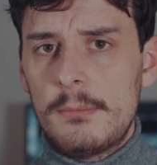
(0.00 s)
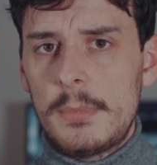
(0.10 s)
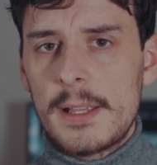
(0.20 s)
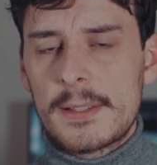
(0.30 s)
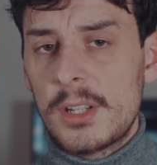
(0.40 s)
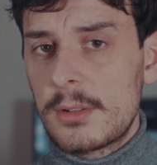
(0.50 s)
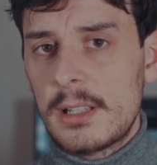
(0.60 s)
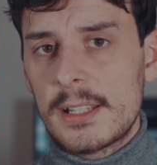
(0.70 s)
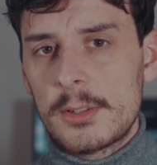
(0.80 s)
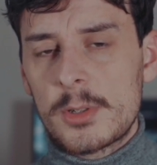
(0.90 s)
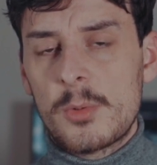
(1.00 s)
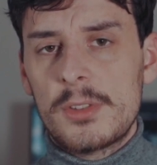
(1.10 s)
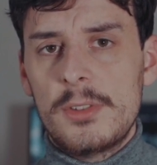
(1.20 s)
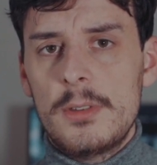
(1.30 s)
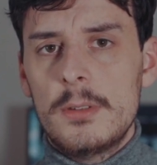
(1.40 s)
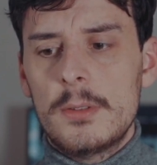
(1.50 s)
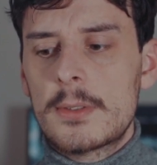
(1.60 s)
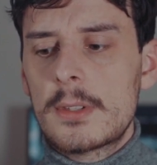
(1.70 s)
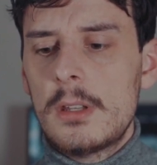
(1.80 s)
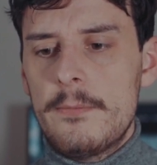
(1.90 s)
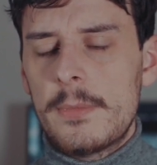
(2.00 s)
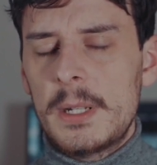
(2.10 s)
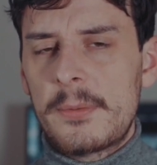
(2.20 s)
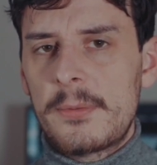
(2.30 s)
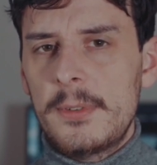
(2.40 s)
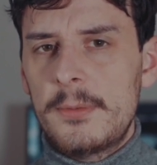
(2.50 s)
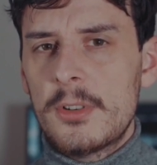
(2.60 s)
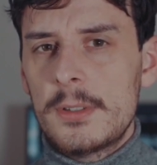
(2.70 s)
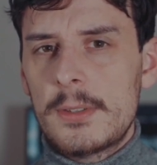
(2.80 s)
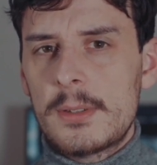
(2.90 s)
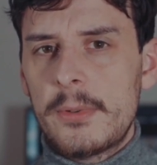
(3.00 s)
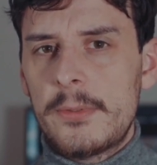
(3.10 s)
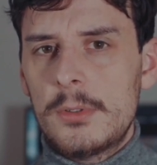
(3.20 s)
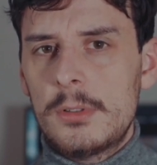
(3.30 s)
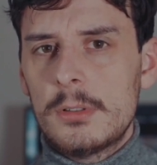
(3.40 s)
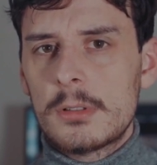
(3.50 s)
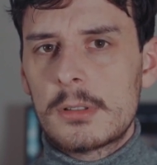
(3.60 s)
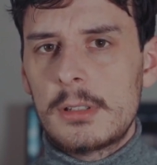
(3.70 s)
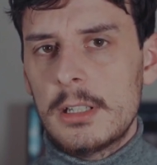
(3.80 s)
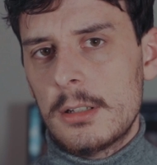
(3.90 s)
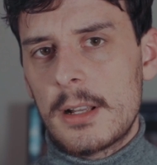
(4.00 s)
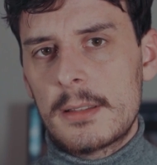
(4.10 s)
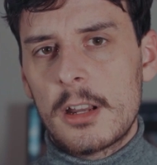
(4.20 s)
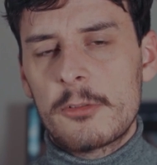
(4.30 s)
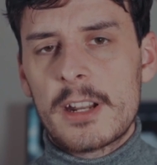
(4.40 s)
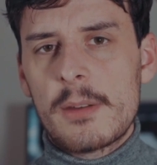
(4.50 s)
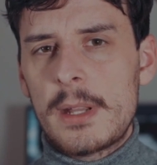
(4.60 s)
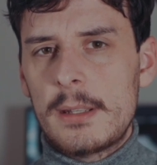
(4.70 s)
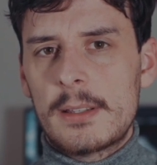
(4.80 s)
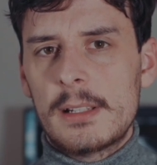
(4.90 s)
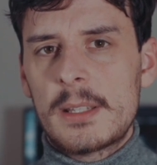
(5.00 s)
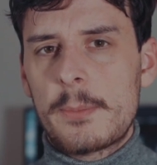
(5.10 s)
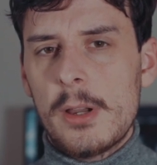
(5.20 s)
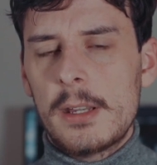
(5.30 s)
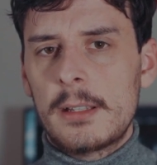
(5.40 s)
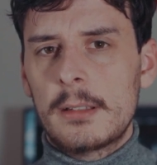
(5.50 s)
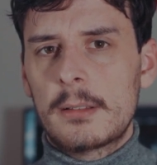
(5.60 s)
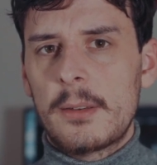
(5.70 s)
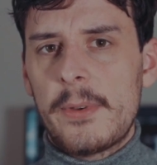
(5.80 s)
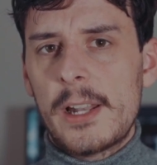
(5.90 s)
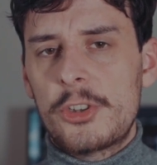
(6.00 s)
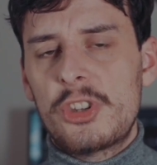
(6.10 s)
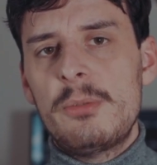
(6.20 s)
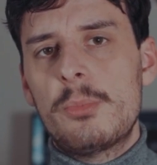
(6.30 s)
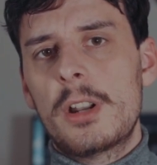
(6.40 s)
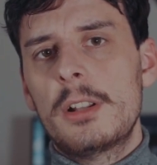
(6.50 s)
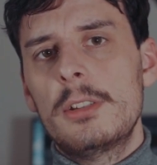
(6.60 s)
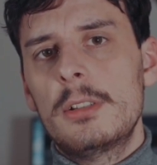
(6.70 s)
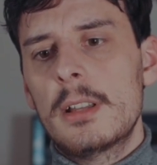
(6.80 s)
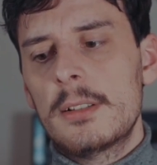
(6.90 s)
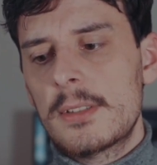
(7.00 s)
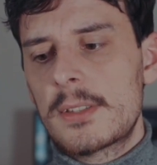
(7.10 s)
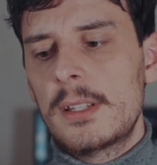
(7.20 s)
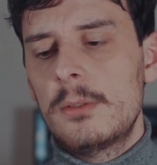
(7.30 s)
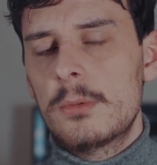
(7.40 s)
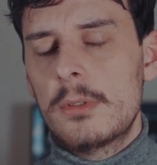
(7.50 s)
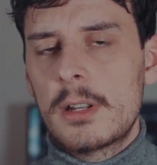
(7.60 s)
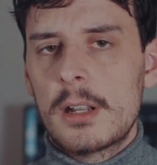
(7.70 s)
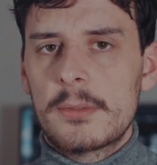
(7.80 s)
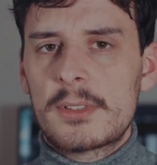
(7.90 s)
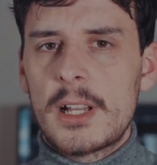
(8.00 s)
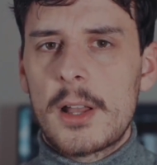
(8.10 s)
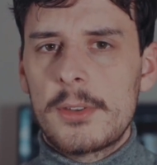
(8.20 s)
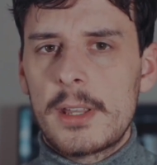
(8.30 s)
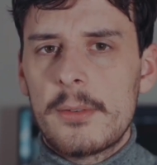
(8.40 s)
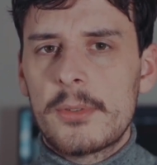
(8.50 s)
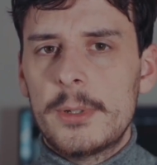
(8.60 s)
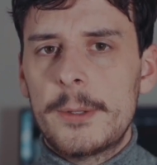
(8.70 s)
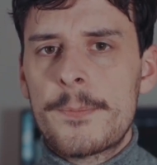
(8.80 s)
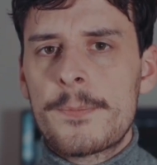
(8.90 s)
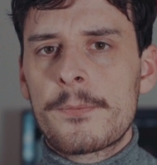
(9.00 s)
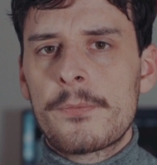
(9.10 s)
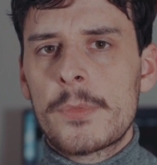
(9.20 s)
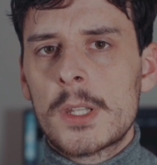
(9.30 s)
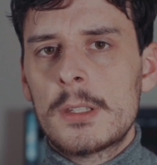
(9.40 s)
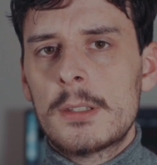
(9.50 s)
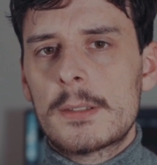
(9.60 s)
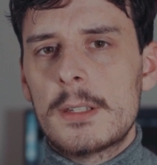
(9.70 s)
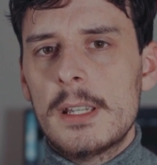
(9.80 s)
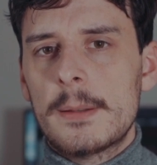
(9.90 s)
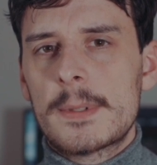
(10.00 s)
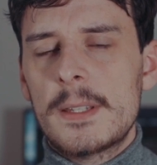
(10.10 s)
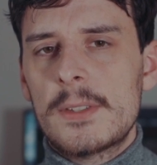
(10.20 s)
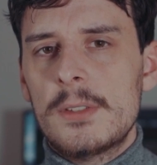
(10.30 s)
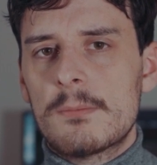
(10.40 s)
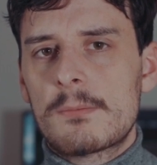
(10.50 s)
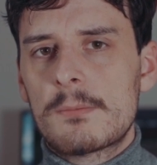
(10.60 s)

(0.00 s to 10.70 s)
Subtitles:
let us know which ones you use. And if you've not used them before, I'd recommend at least buying a fairly cheap one and just see the kind of style you get from it. So yeah, see you soon.